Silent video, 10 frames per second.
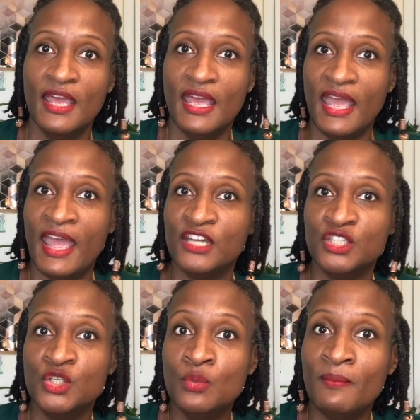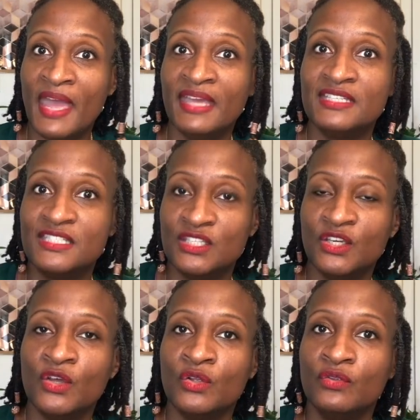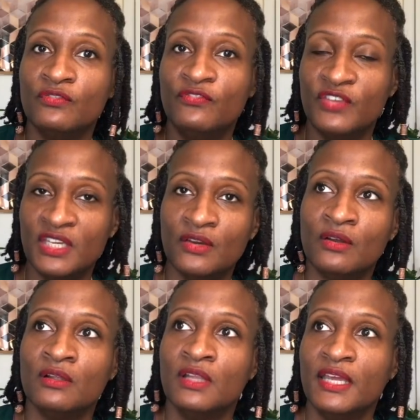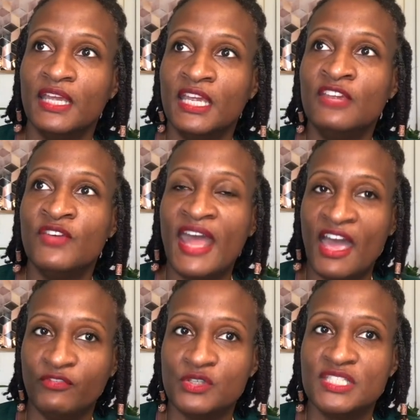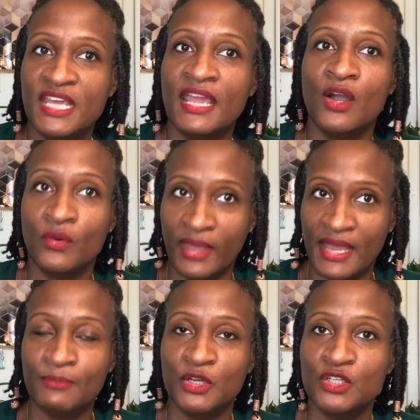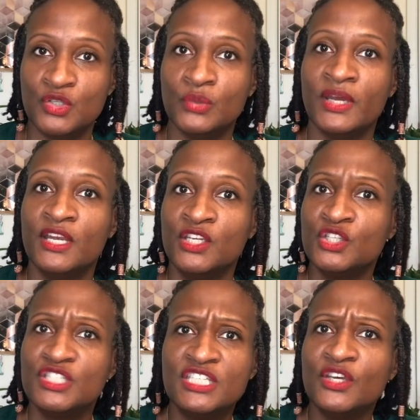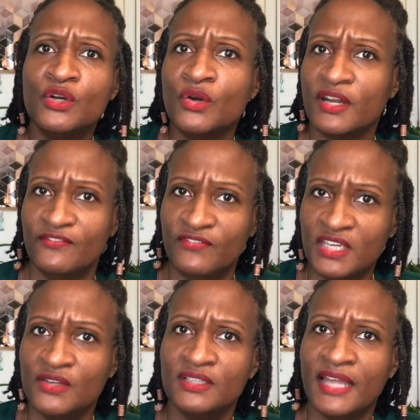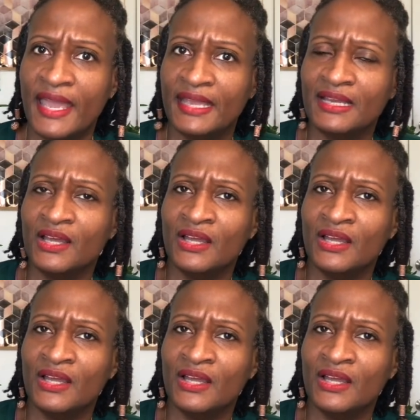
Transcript: And you may still feel, even after saying, okay, I'm going to do it, you're still going to feel like,